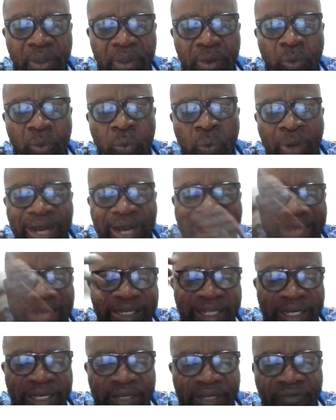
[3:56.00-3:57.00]
What are
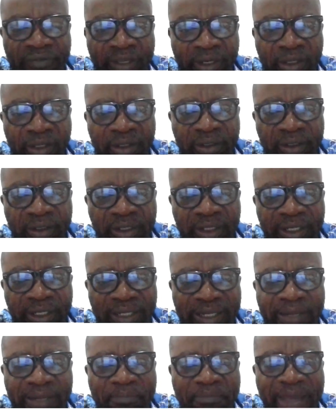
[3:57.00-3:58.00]
they living
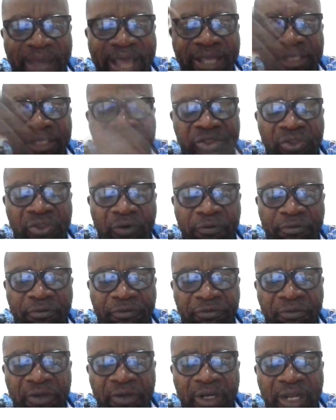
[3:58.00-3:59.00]
in the minds
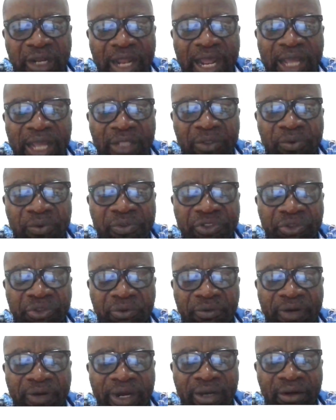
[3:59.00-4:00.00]
of uh, those
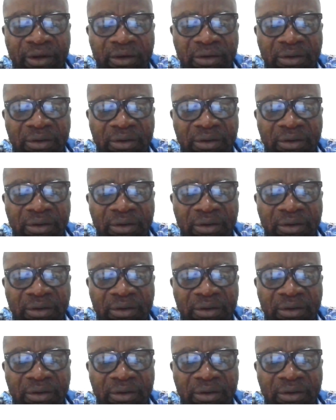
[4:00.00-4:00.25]
children?